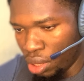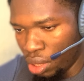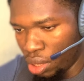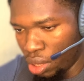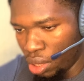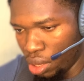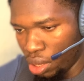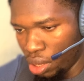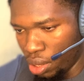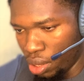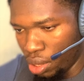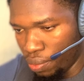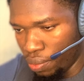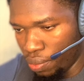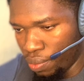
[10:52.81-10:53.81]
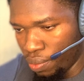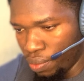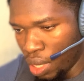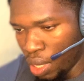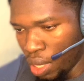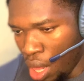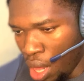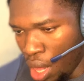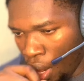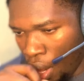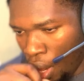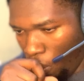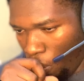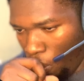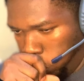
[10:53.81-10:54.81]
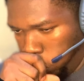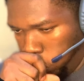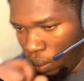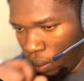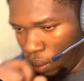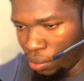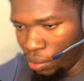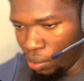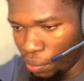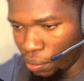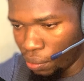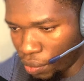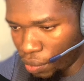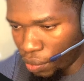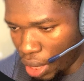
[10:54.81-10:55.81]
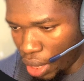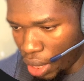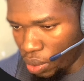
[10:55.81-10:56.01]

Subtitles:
Um, right,